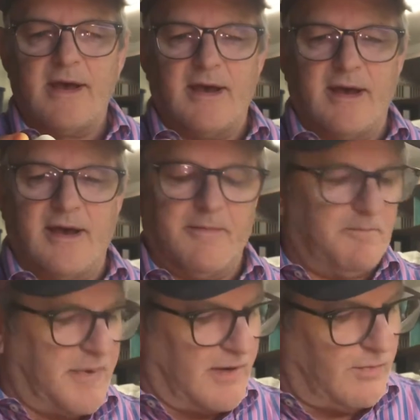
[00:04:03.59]

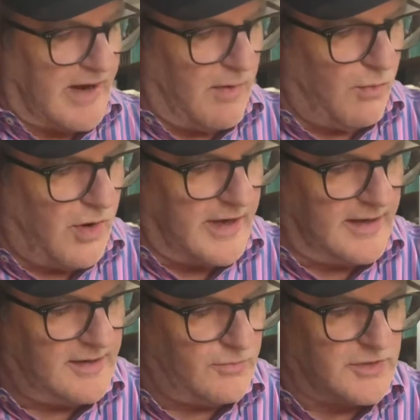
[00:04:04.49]
But what I
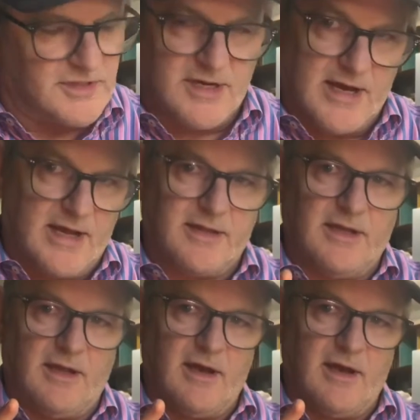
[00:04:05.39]
wanted was not the